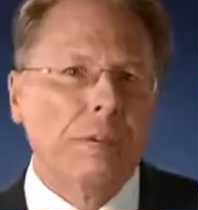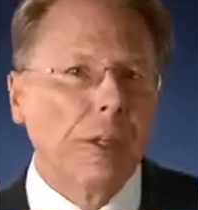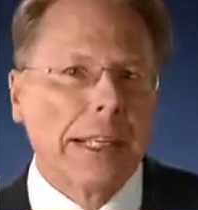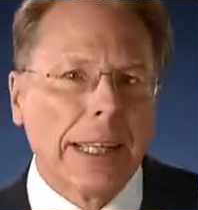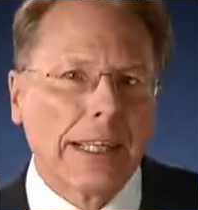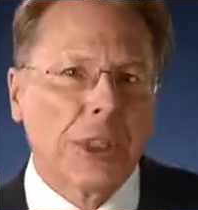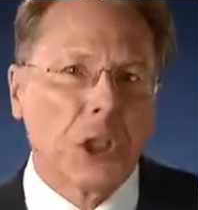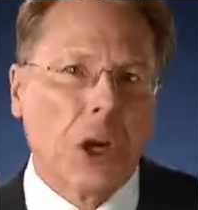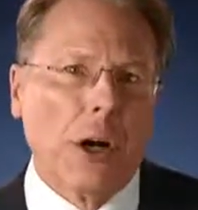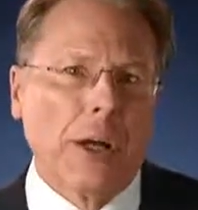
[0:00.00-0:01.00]
for a gun
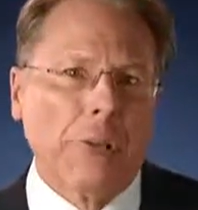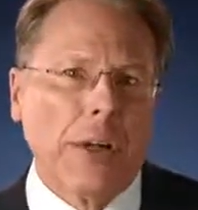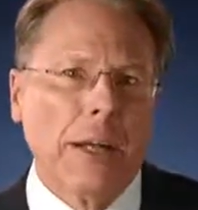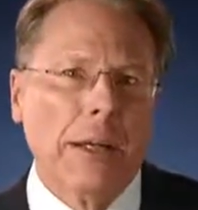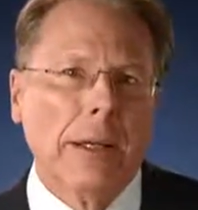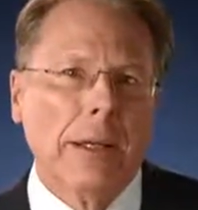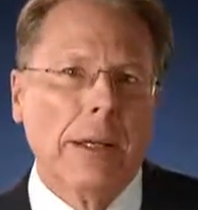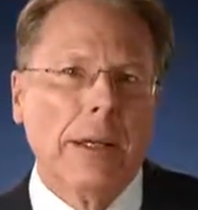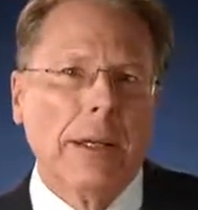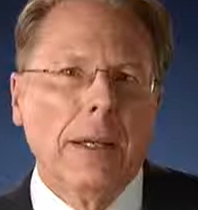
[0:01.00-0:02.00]
charge.
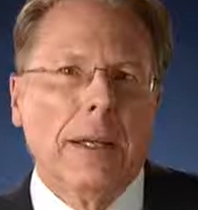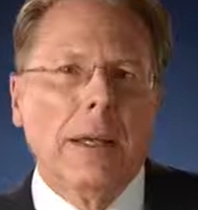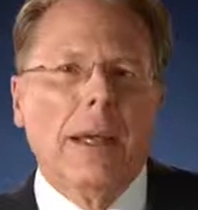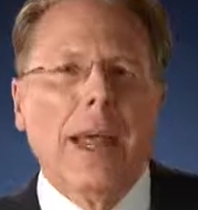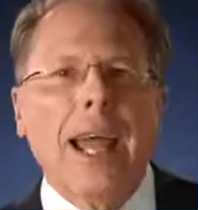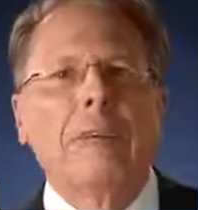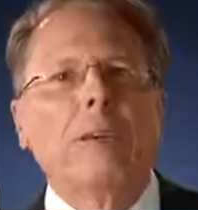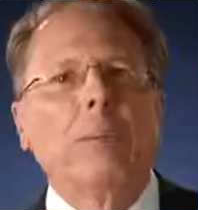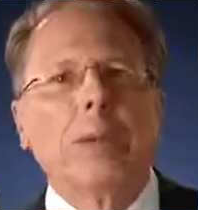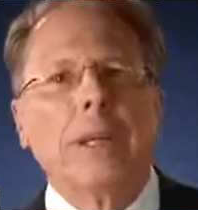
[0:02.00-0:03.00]

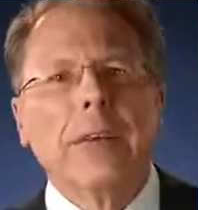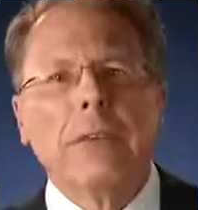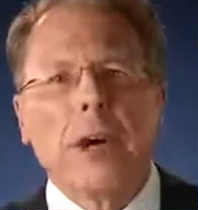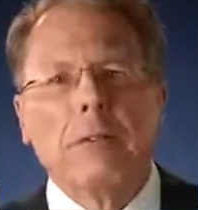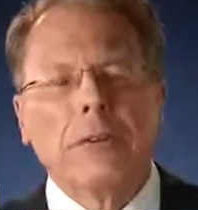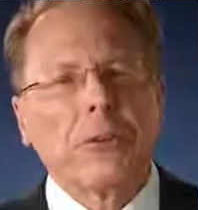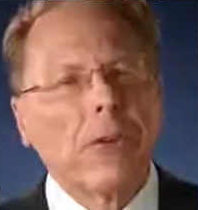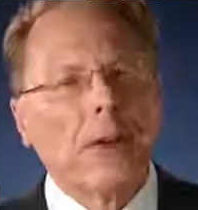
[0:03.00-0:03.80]
Every police officer